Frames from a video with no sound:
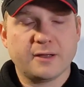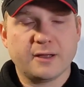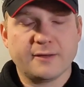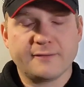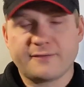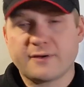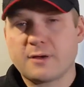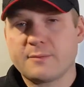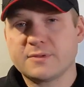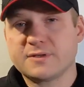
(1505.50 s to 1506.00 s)

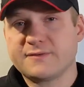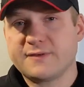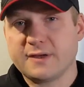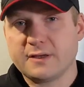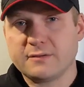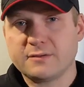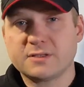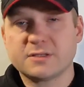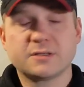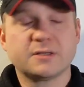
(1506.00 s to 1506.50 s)
farmers
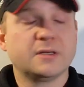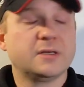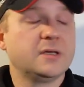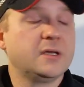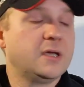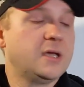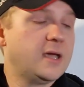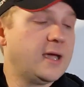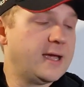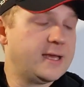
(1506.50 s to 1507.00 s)
fields,
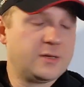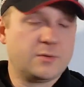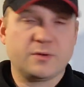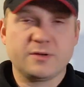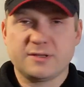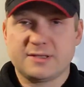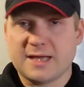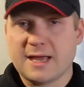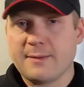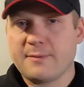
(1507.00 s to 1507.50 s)
and you
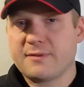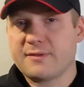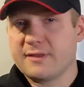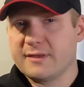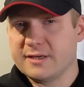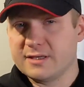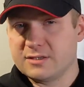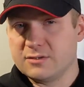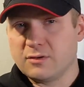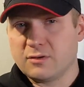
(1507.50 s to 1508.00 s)
want the depth
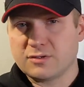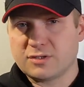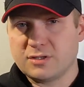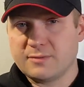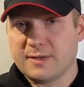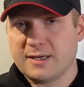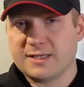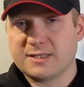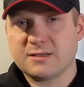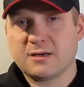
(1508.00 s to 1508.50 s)
and there's not too
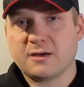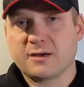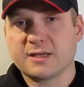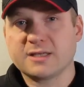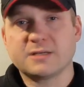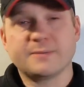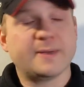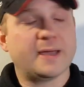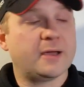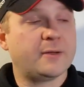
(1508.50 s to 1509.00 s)
many
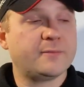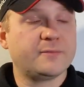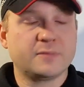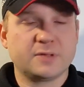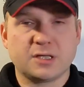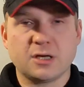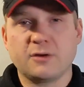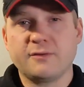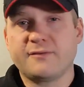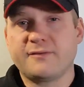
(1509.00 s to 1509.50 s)
targets
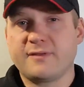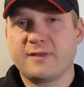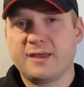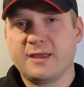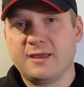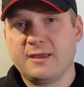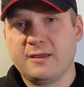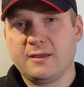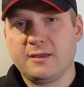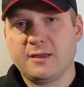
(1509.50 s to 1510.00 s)
about, go for
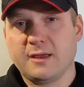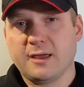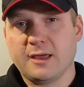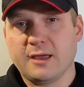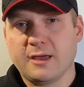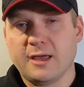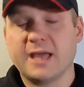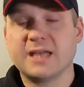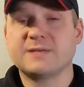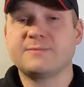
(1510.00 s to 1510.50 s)
the
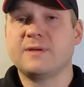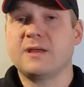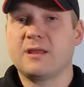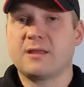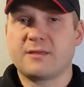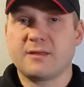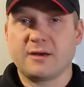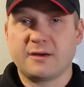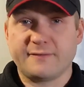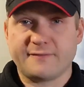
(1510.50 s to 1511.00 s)

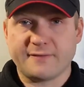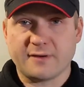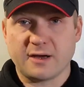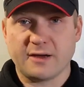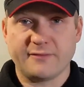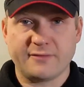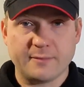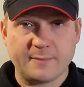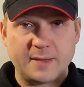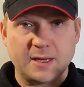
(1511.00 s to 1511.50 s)

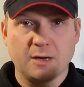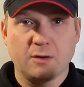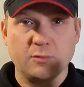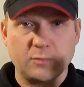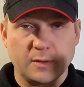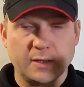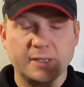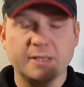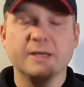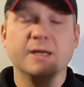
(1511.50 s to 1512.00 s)
SP35, the big
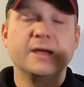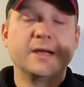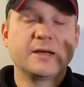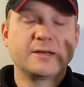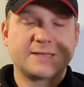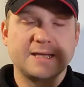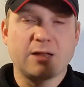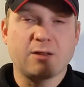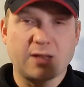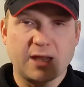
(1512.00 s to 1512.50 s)
old one.
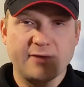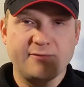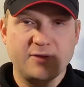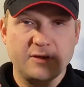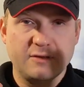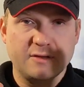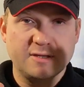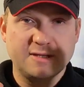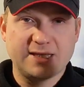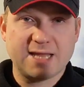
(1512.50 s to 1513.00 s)
That'll give
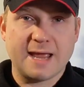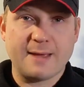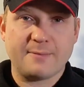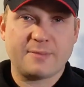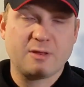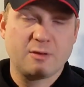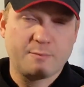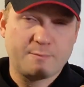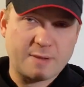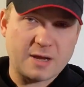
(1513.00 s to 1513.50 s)
you the
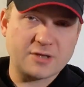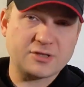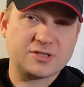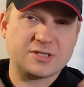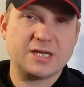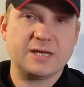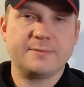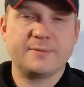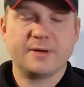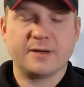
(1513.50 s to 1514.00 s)
depth, it'll punch
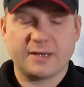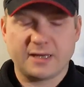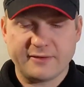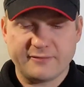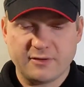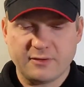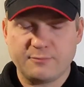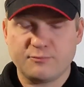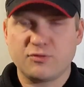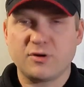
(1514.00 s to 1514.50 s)
deeper,
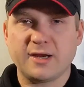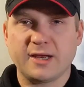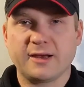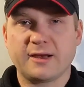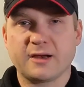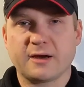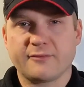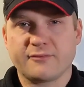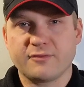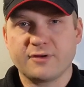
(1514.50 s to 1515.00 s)
give you
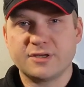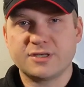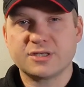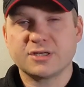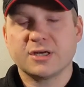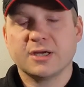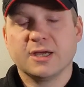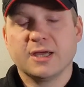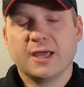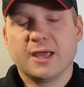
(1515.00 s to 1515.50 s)
brilliant
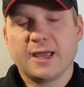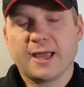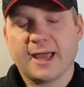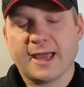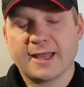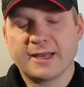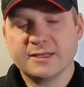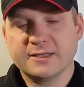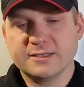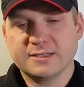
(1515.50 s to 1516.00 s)
coverage,
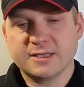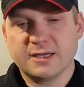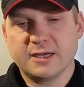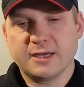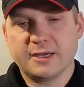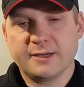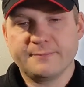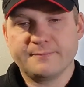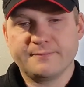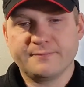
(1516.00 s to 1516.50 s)
and
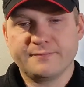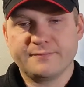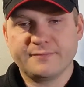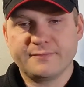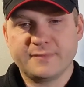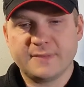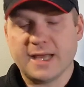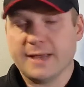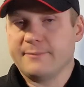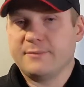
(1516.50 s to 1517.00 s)

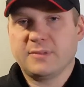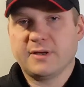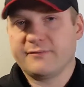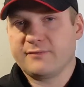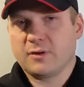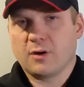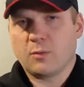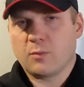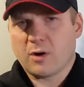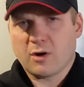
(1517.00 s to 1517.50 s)
yeah, you
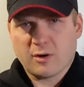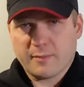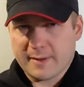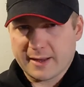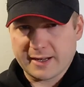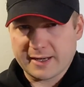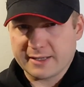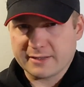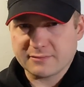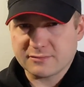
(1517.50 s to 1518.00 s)
haven't got to worry
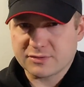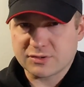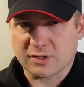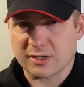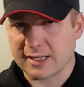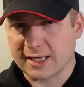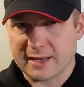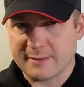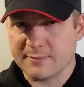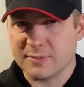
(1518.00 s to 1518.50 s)
about it
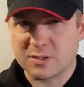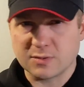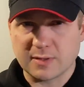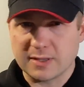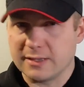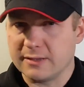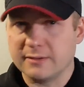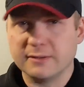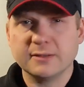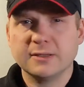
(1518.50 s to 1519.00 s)
trying to get in
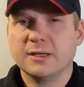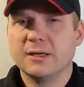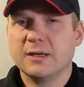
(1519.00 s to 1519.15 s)
between